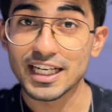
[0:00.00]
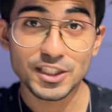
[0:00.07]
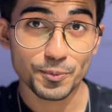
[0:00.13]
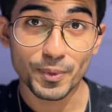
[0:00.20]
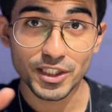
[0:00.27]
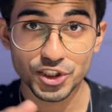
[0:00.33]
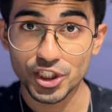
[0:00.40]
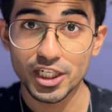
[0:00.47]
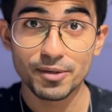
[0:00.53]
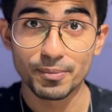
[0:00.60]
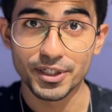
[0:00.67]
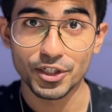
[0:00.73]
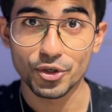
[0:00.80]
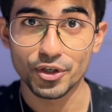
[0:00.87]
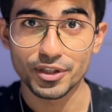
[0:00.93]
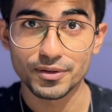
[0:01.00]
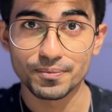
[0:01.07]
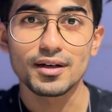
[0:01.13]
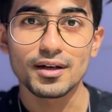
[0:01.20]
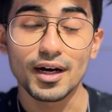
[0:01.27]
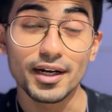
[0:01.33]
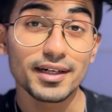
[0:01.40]
especially Bitcoin.
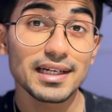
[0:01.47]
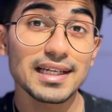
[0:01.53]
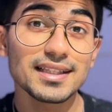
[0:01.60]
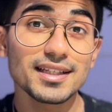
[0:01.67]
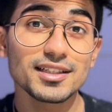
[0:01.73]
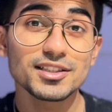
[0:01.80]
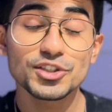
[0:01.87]
Currently, there